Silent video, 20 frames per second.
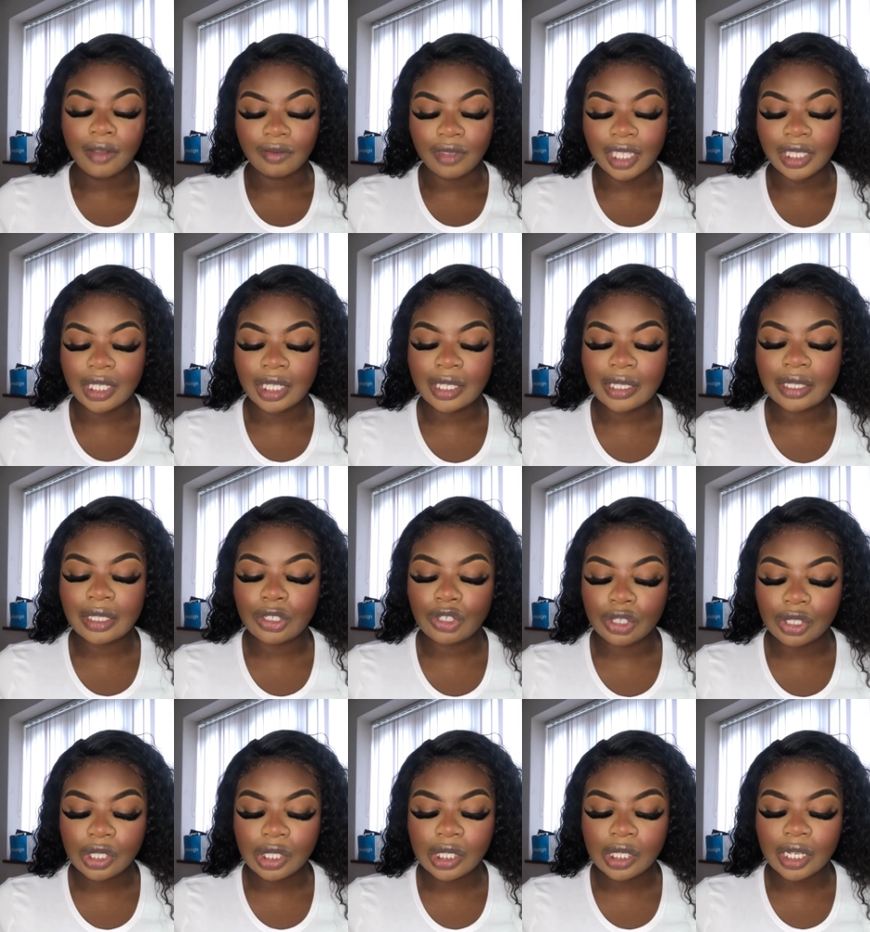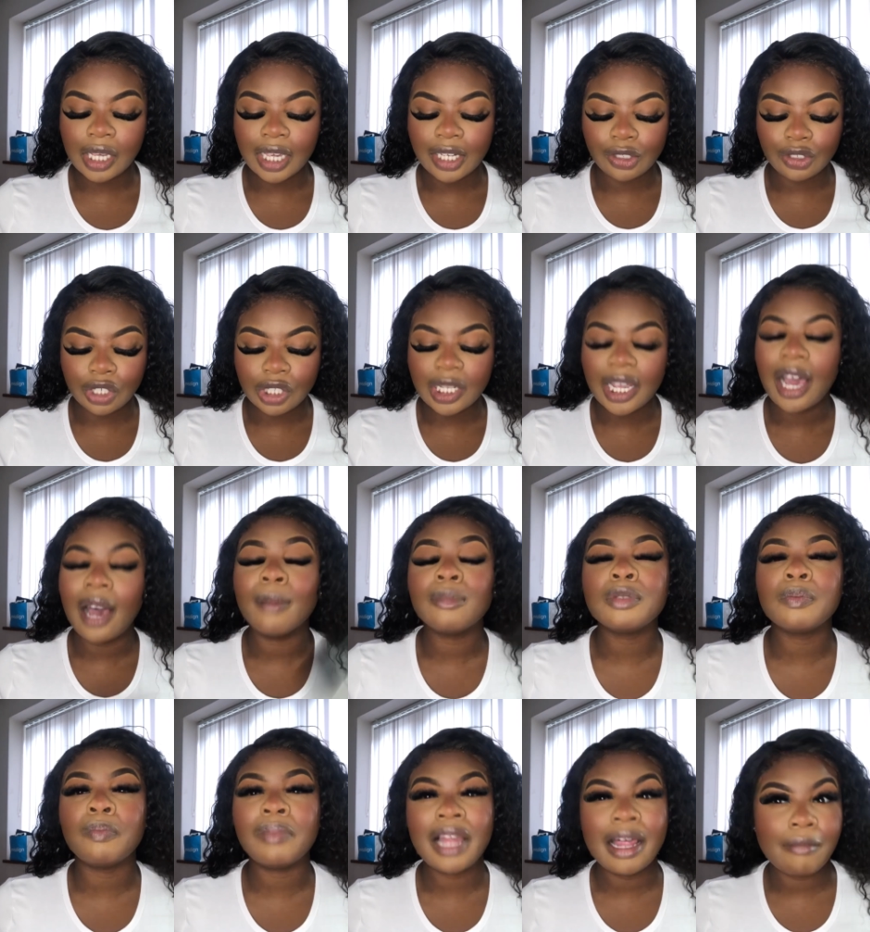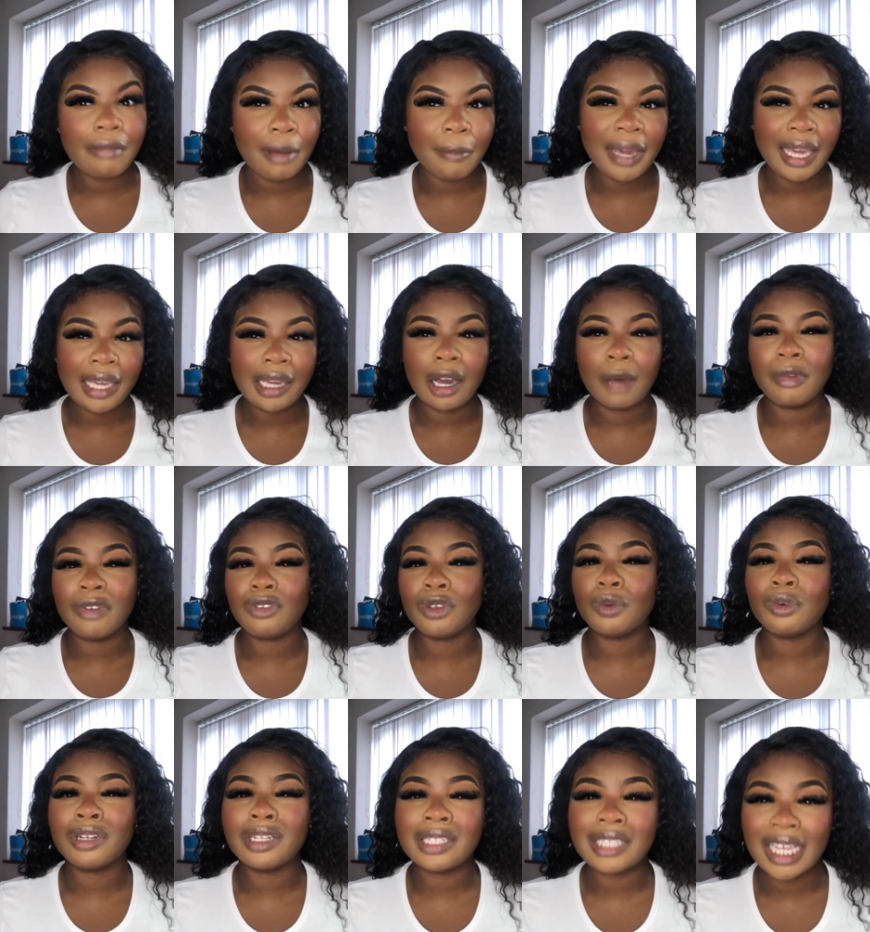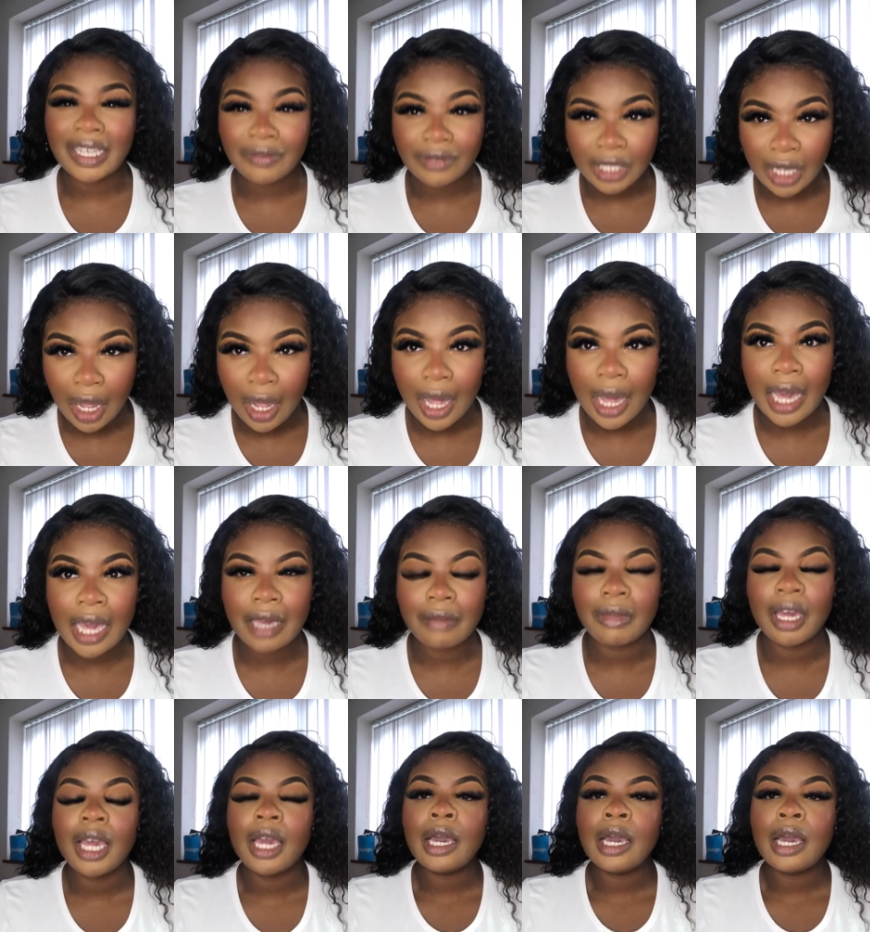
This is just, it just helps blend my makeup if you want to save time.